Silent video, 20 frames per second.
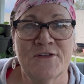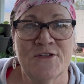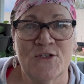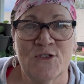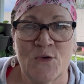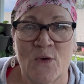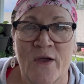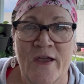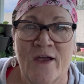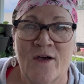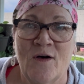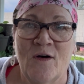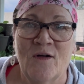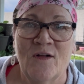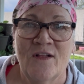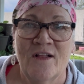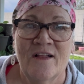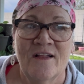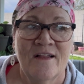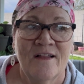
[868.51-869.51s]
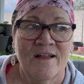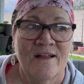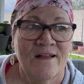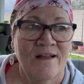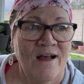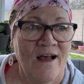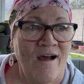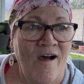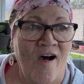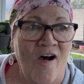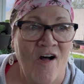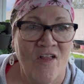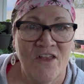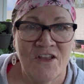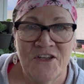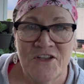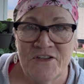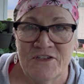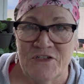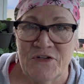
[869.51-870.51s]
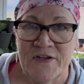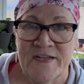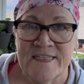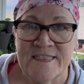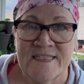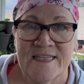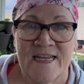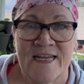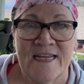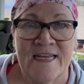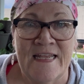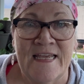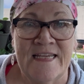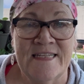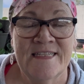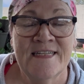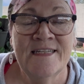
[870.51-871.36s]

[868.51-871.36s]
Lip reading: soil all the nutrients that it needs.